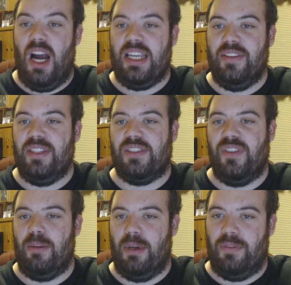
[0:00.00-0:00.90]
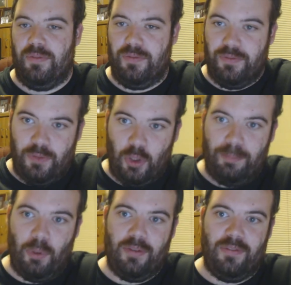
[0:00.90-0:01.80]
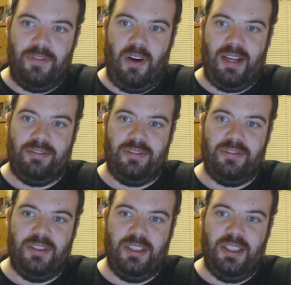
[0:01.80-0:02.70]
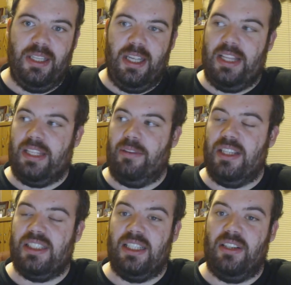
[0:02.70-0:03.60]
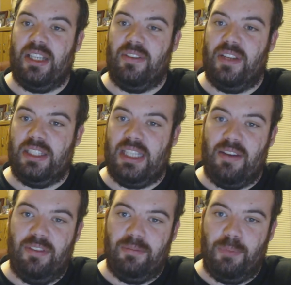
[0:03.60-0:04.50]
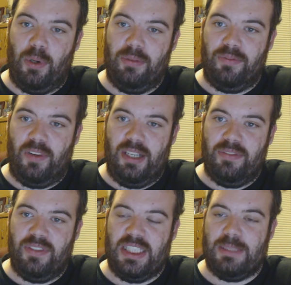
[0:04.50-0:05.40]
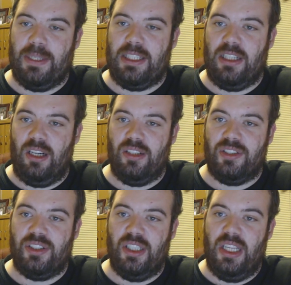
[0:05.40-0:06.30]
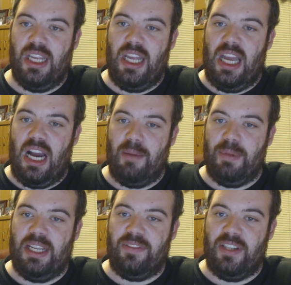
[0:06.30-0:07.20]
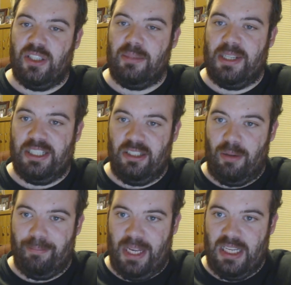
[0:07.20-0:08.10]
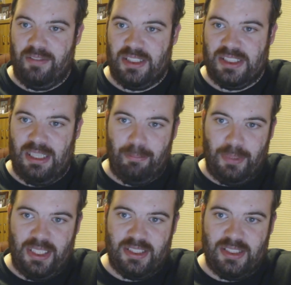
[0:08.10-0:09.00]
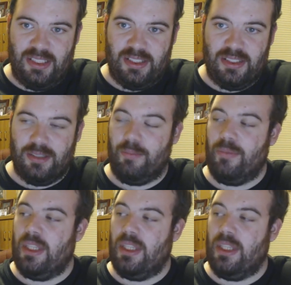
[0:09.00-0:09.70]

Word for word: I give this film a 4.5. The reason I don't give it the other 0.5 is because I believe it could have been a lot better in some places.